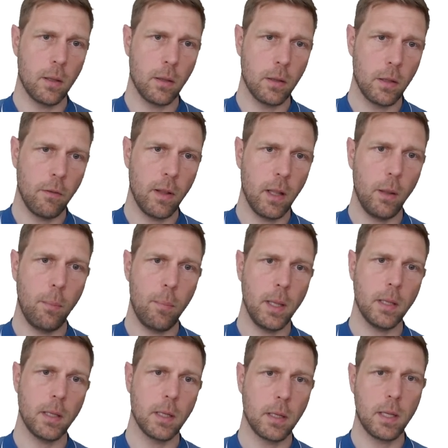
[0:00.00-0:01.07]

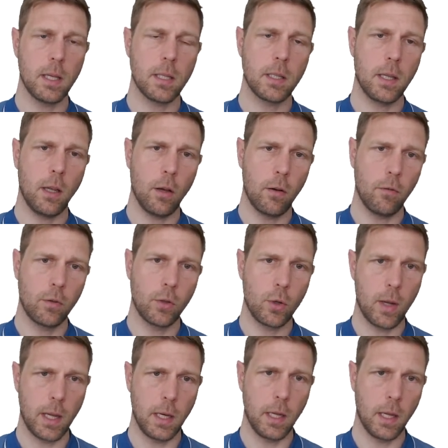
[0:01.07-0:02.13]
development and testing of
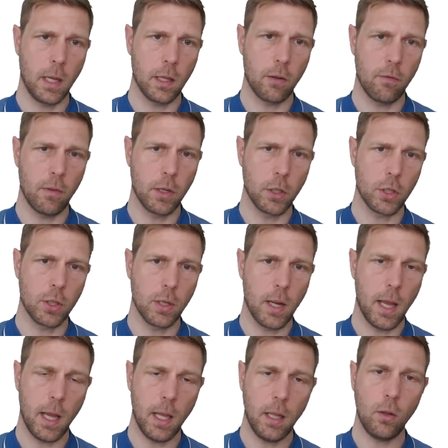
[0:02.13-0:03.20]
training intervention,
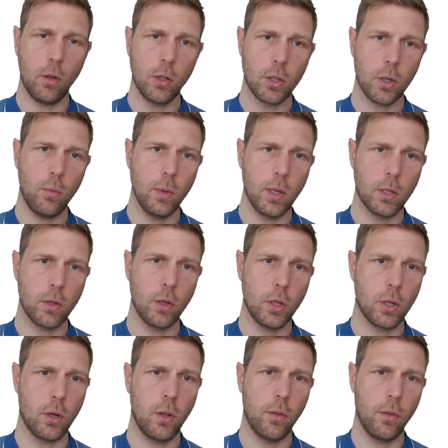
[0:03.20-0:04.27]
and also
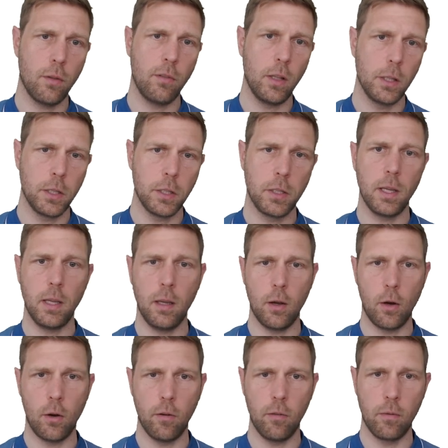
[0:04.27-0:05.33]
research on the validity
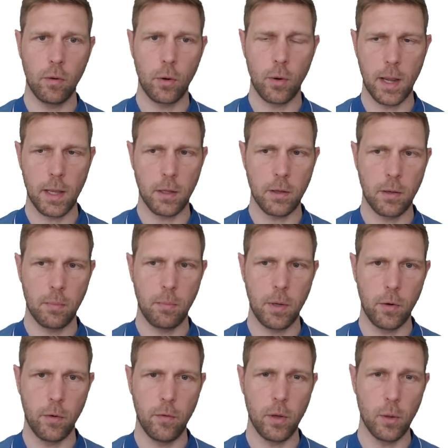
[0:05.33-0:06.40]
of grant
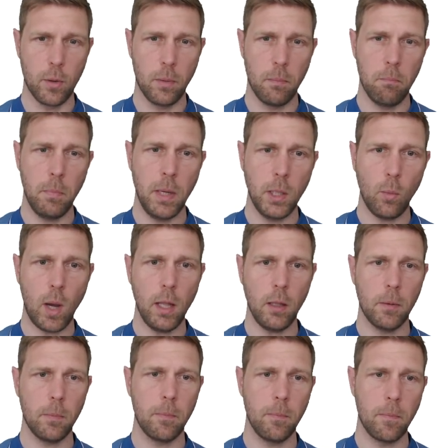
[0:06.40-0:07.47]
peer review.
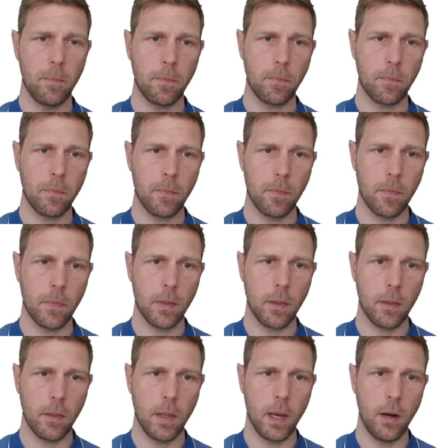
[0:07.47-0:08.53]
Meanwhile,
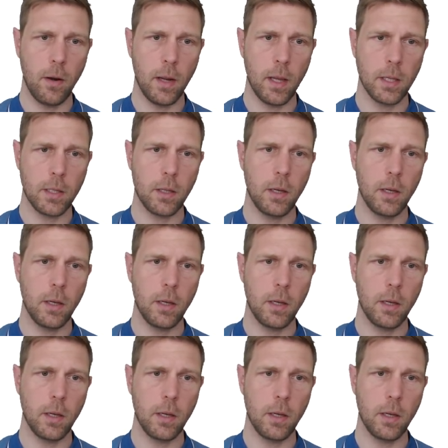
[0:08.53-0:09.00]
there is a